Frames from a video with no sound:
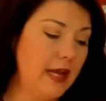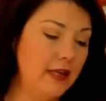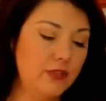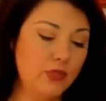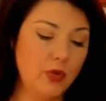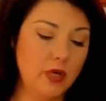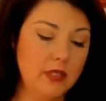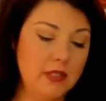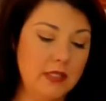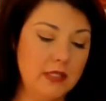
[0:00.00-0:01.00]
of
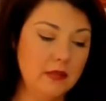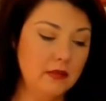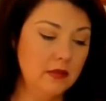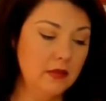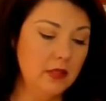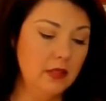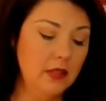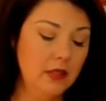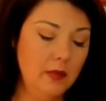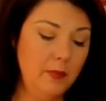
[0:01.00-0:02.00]
Swords,
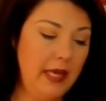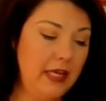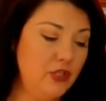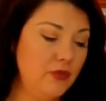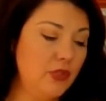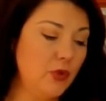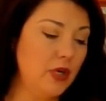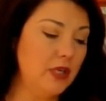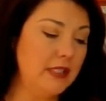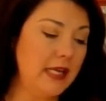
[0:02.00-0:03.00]
Page of
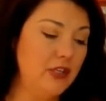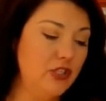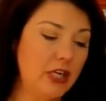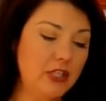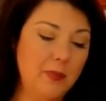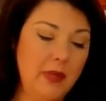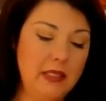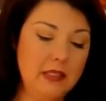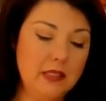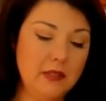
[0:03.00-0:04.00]
Swords, and Judgment.